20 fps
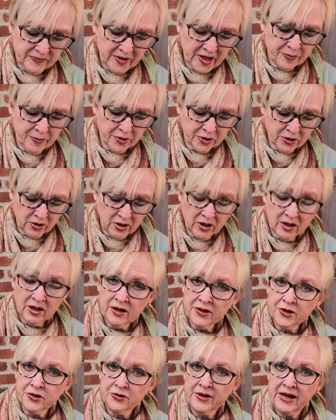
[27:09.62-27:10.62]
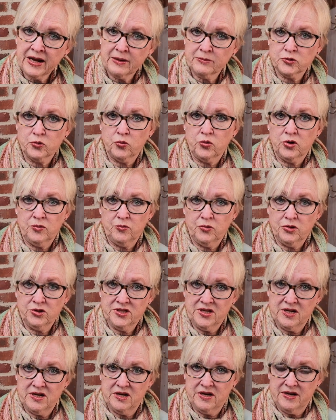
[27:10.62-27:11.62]
I'm going to call out your names one more
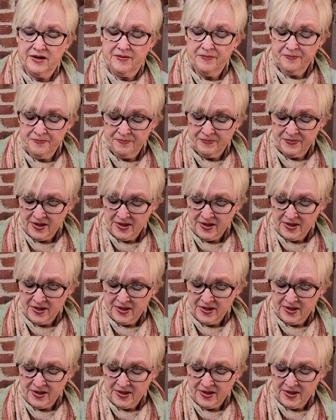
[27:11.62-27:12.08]
time